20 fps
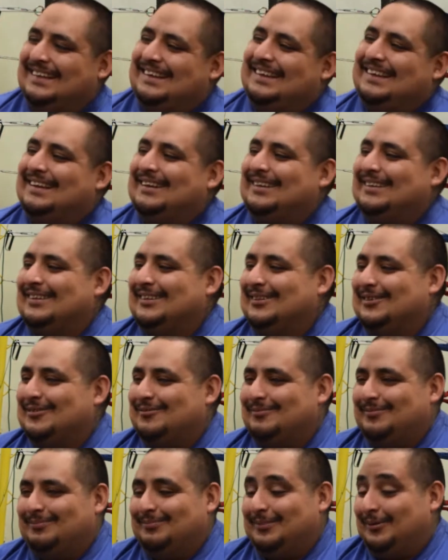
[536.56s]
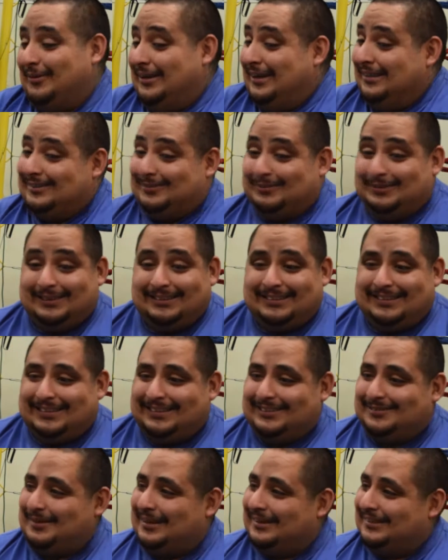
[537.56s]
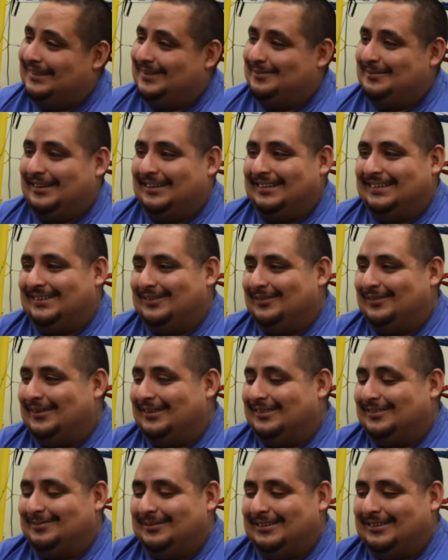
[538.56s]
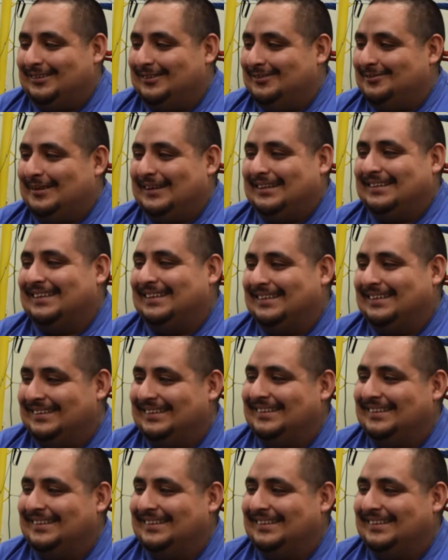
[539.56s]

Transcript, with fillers: And, uh, but we had some good kids back then, man. We had some killers back then.